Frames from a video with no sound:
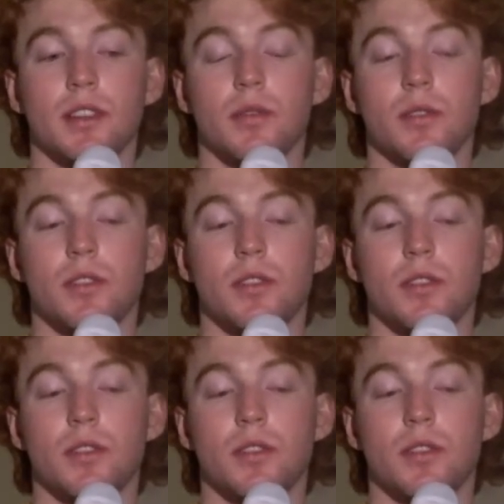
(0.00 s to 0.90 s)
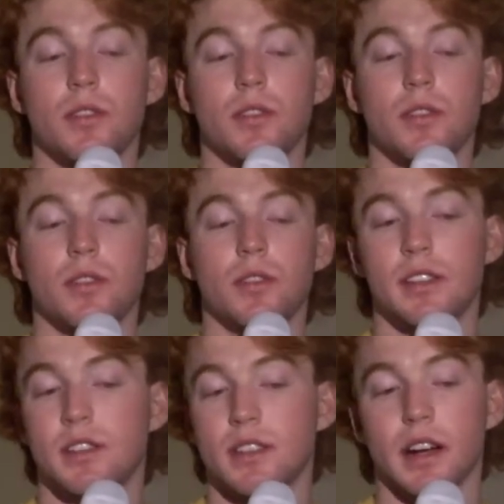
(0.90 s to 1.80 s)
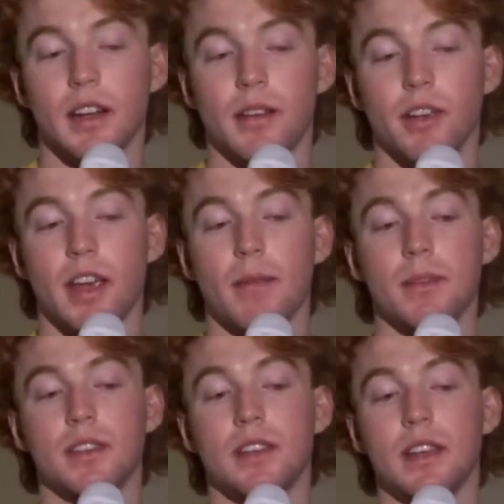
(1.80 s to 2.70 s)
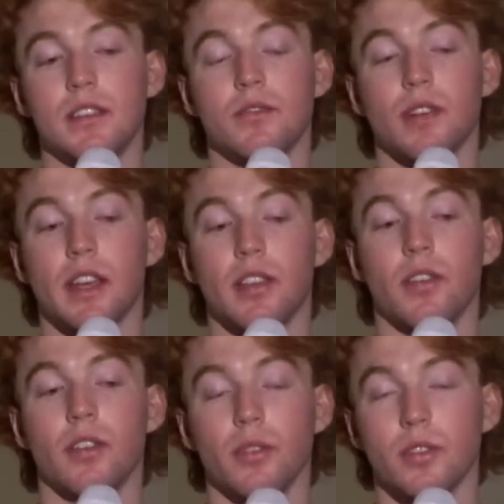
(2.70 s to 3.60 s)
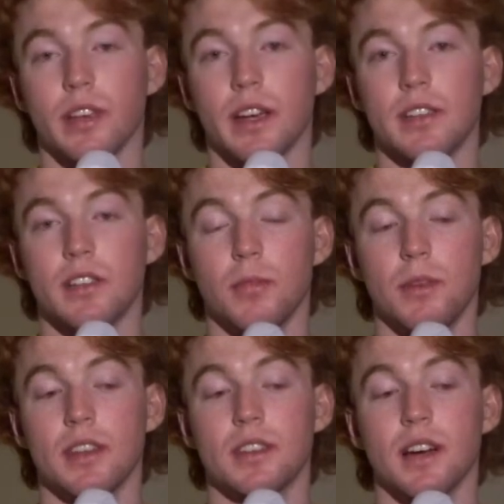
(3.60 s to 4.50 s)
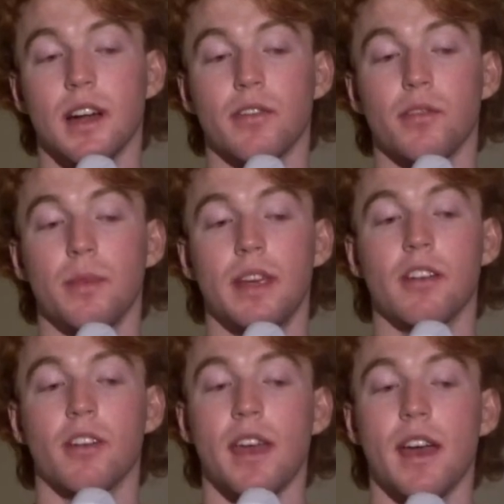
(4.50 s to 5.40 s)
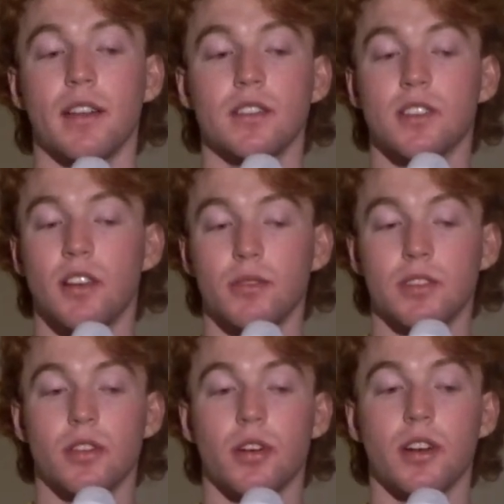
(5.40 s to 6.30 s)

Højbjerg, he's started every game this season. Reguilon looks like he's going to be the starter from here on out. So is Doherty.